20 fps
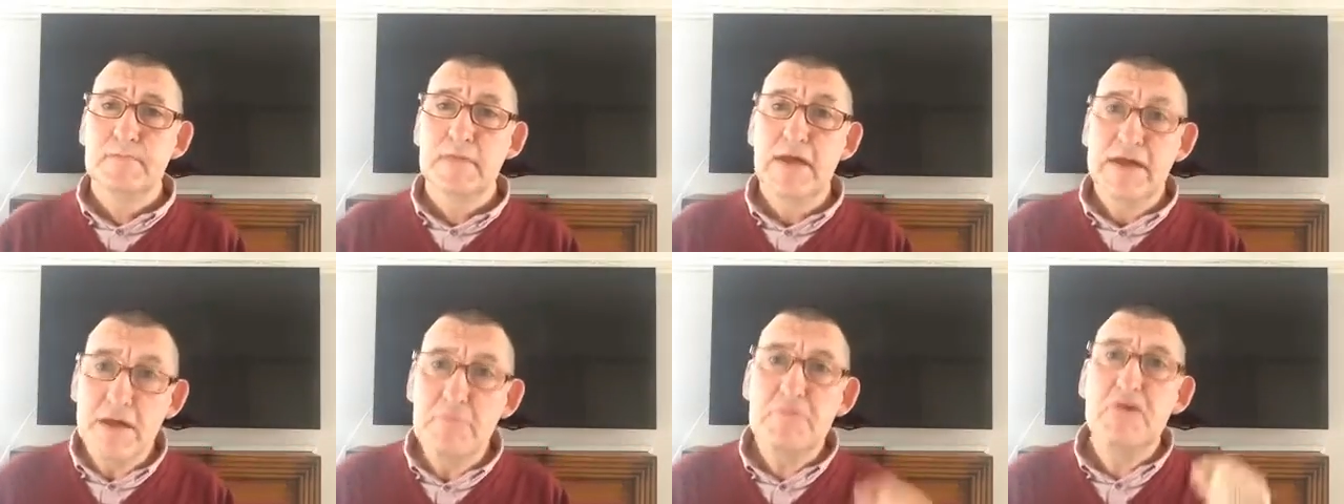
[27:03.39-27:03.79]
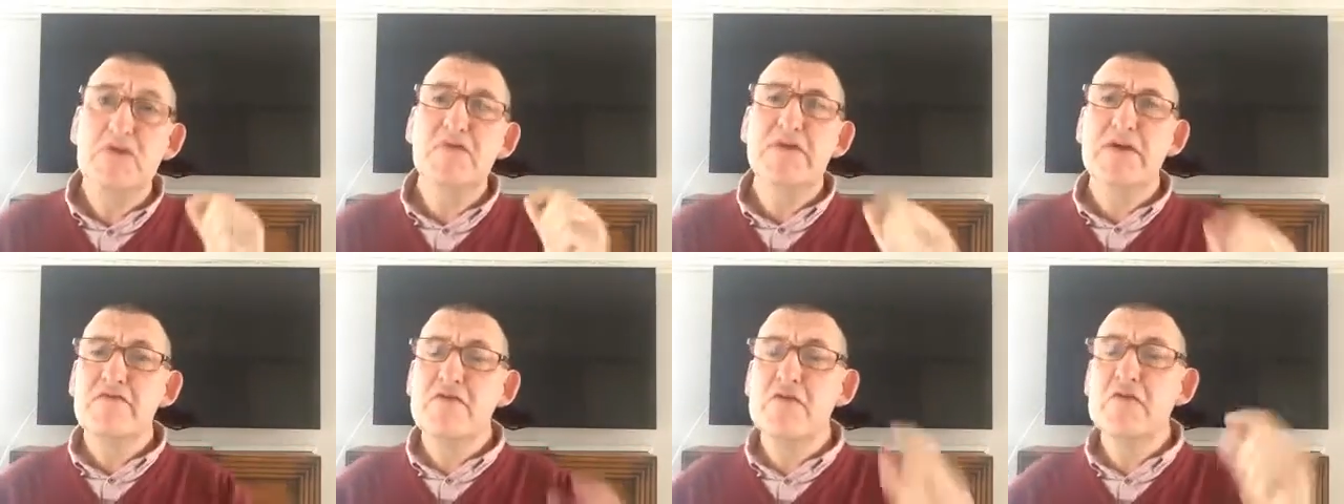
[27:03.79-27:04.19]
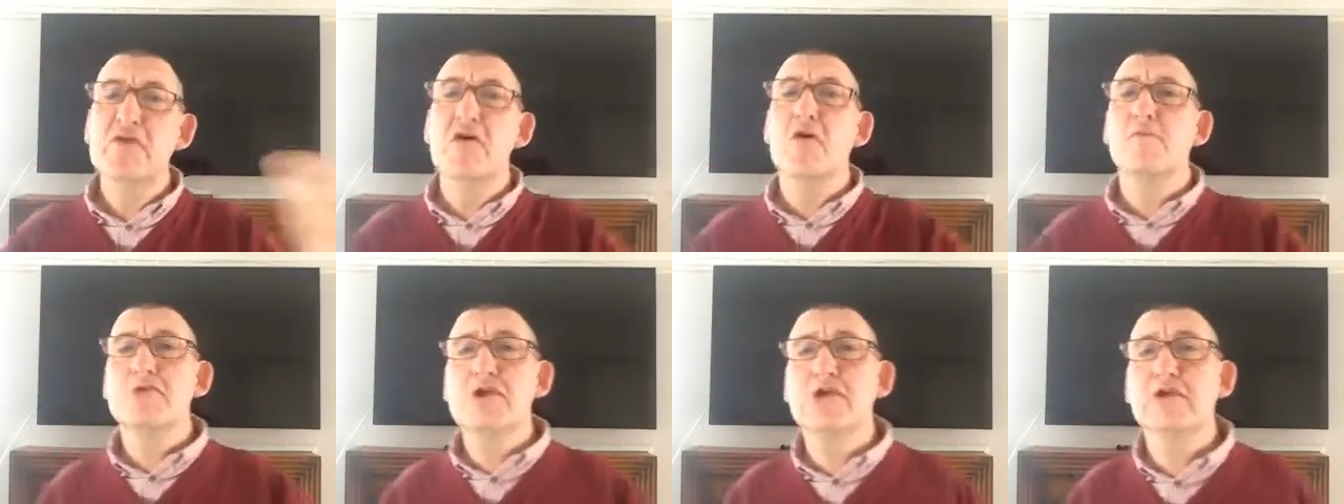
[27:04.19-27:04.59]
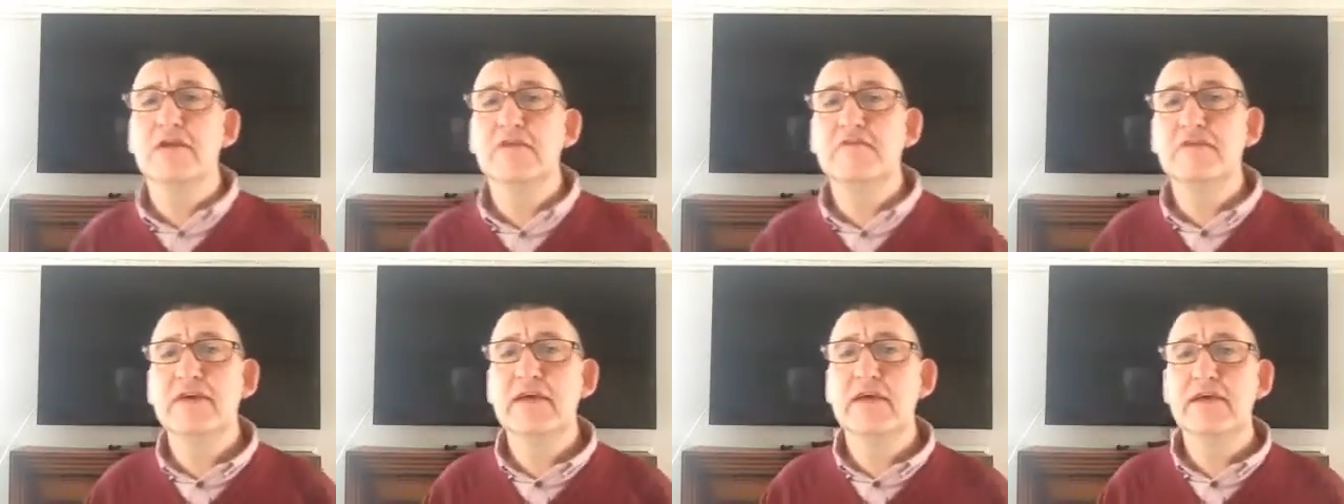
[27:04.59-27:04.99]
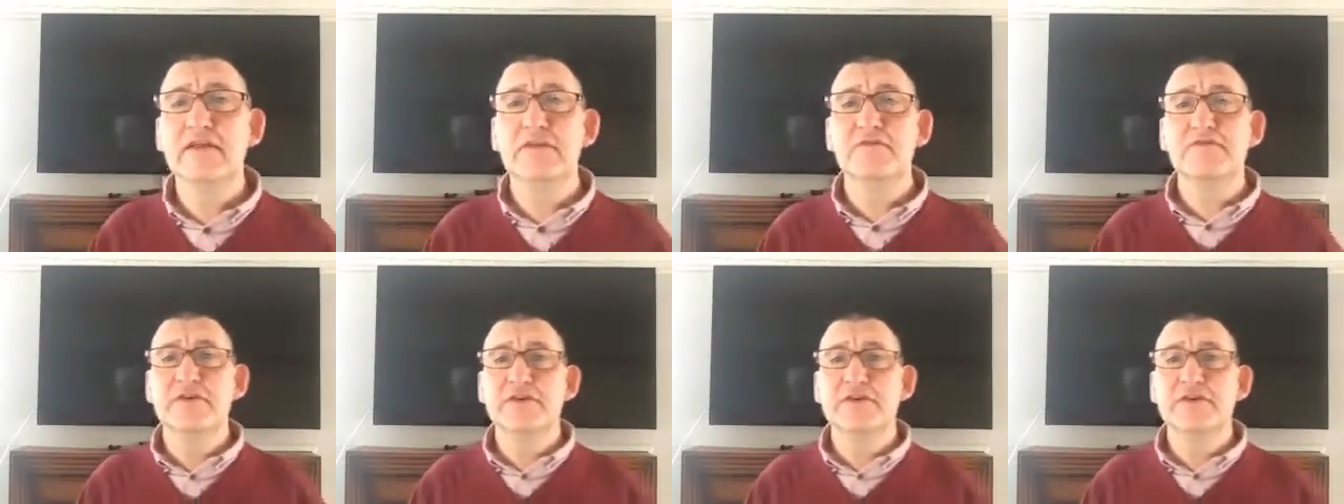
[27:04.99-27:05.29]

And I'm going to give you an option at the end of